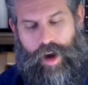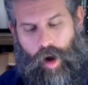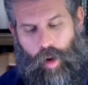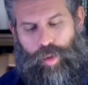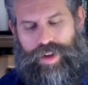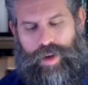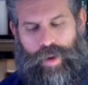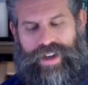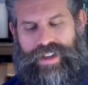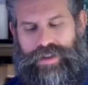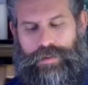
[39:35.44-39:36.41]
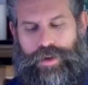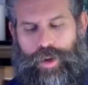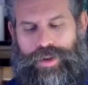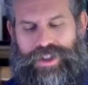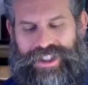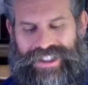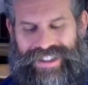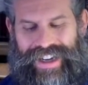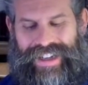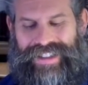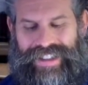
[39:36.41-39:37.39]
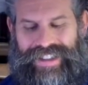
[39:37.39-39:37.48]
Only when his approach does
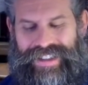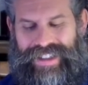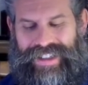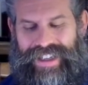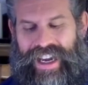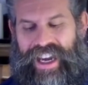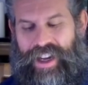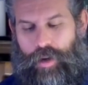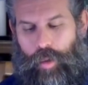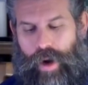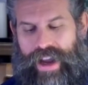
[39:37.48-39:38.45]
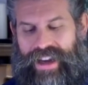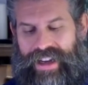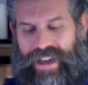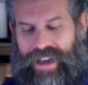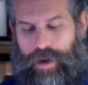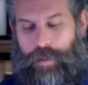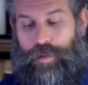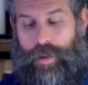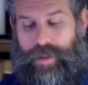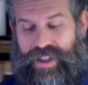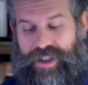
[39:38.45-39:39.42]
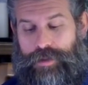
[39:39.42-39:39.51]
not succeed in awakening him from
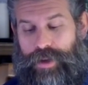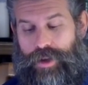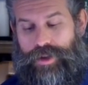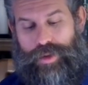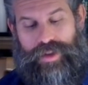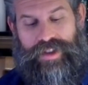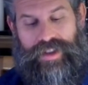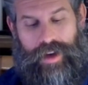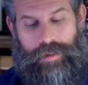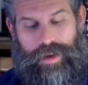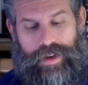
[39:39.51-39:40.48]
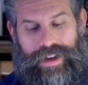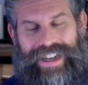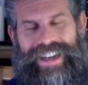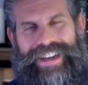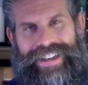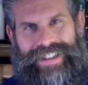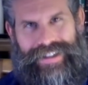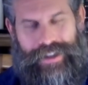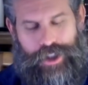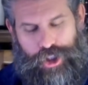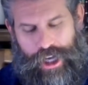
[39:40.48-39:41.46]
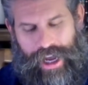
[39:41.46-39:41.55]
his spiritual slumber is the
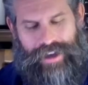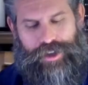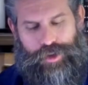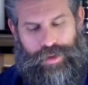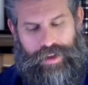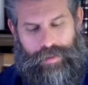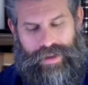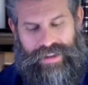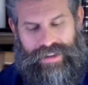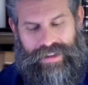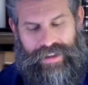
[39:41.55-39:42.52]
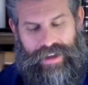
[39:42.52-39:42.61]
shock treatment